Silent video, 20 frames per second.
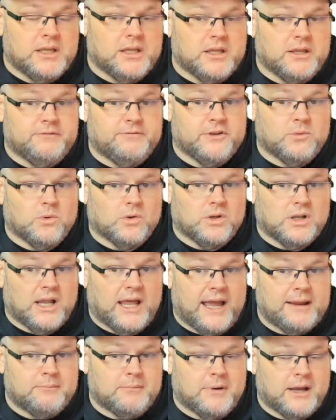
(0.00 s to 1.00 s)
if you would
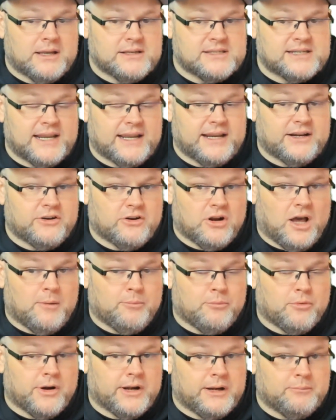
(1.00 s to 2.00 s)
like my standard
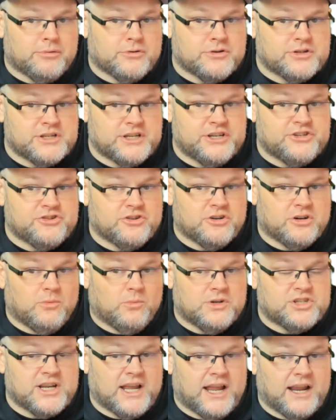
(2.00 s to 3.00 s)
operating procedure in
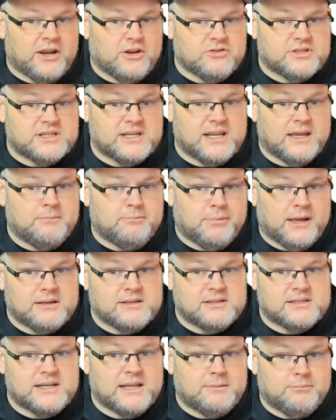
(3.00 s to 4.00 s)
which I go step
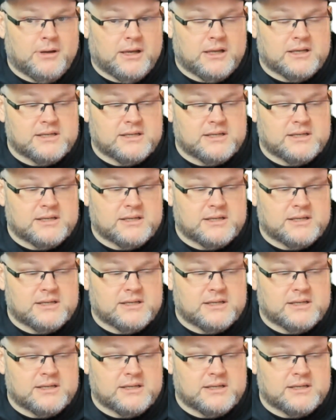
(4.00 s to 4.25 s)
by step